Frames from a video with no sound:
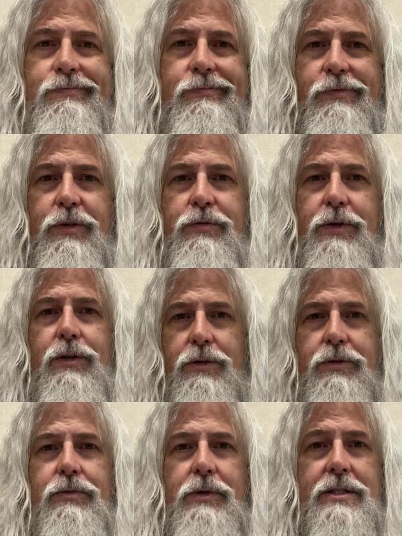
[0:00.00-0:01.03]
fulfill
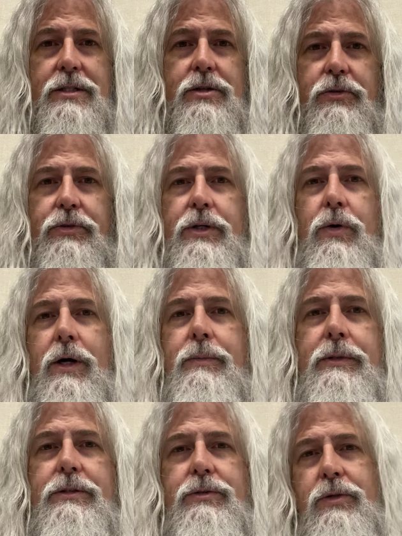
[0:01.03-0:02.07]
the rest of the
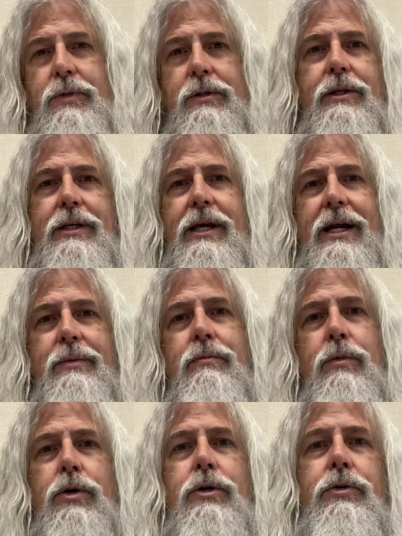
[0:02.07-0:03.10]
requirements. So we're looking at it
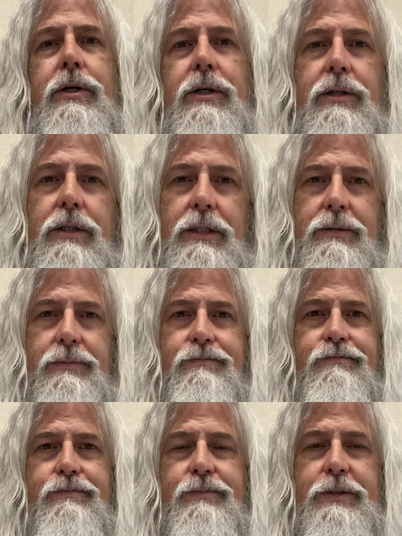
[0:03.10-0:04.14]
more critically.
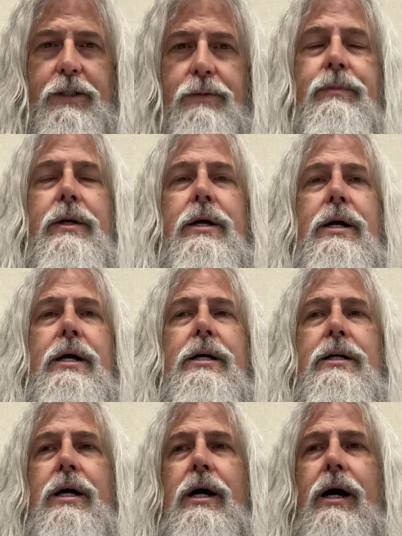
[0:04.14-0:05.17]
So,
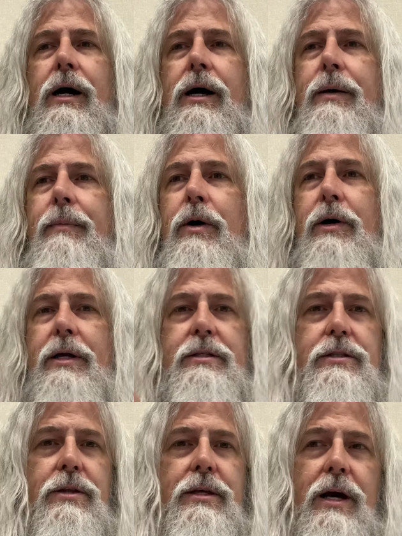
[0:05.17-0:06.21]
all right.
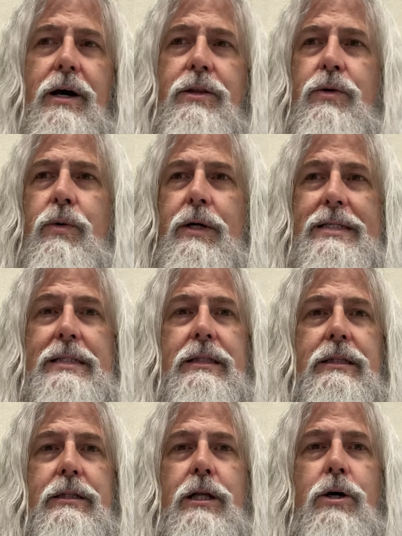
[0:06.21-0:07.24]
So the other one is
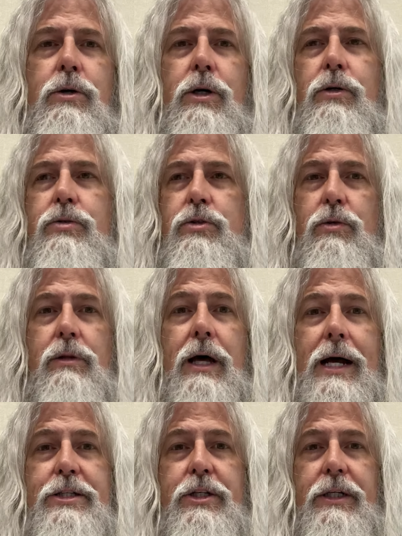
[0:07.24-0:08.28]
logos, or
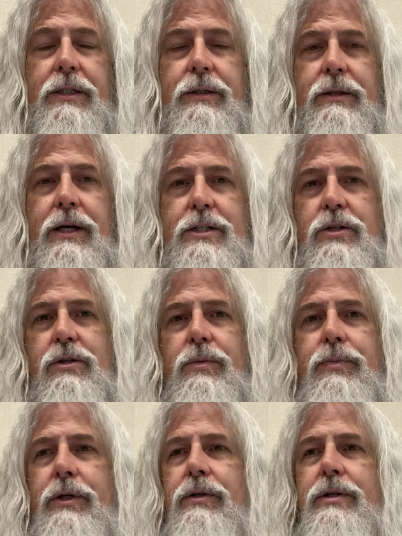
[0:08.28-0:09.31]
logical
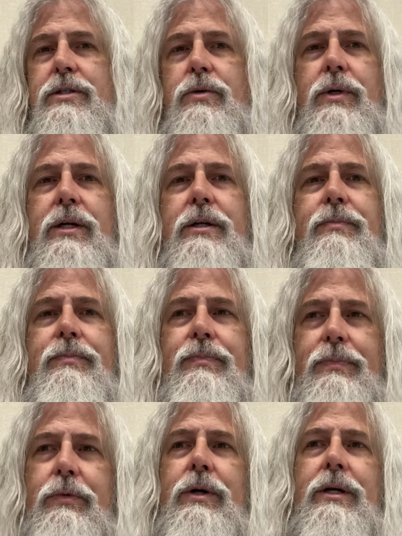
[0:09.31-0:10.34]
appeal. And so we're
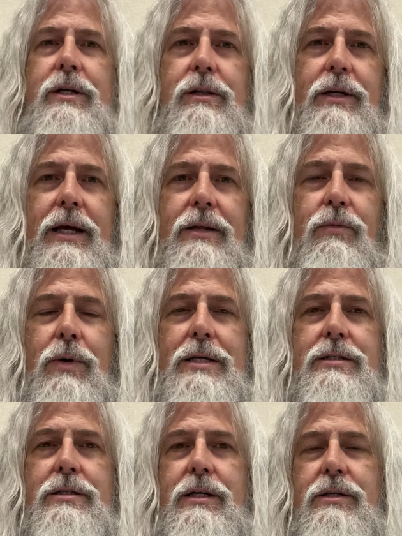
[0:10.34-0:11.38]
gonna look at
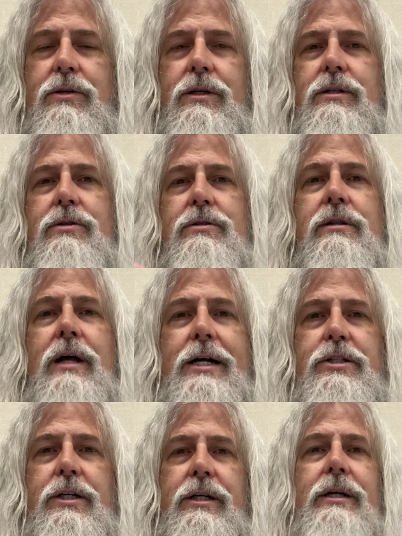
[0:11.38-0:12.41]
ways that you can use
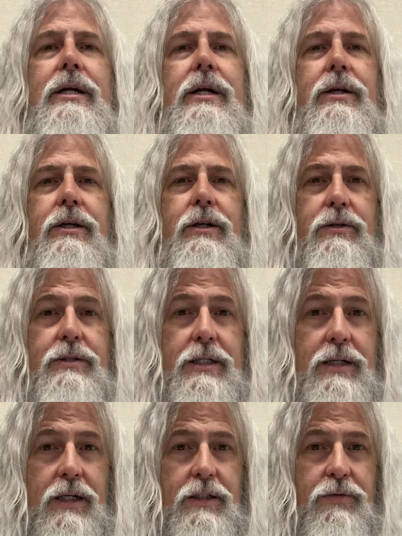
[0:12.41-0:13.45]
logic.
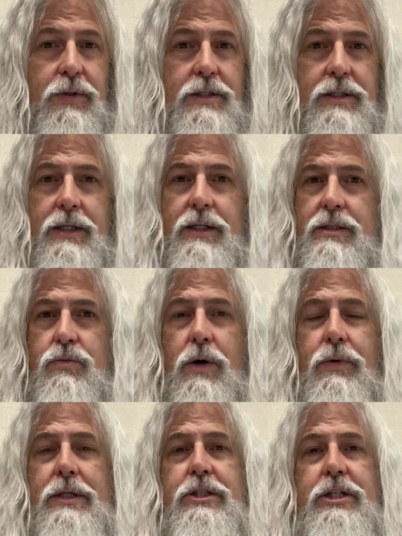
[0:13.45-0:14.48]
Deductive reasoning is what
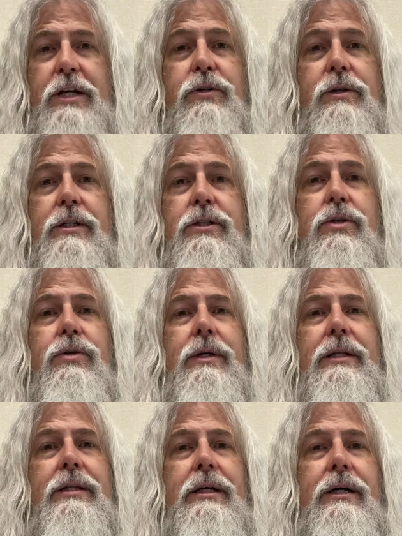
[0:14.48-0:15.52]
we generally do
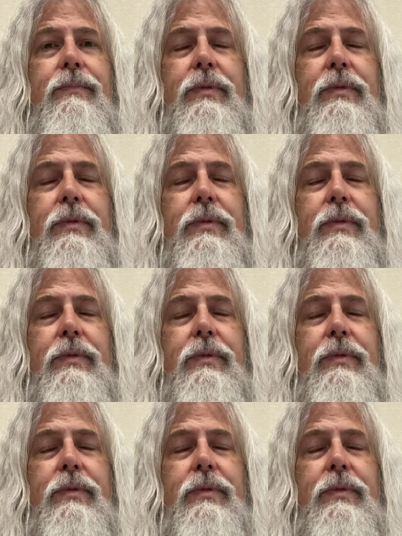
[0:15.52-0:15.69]
in the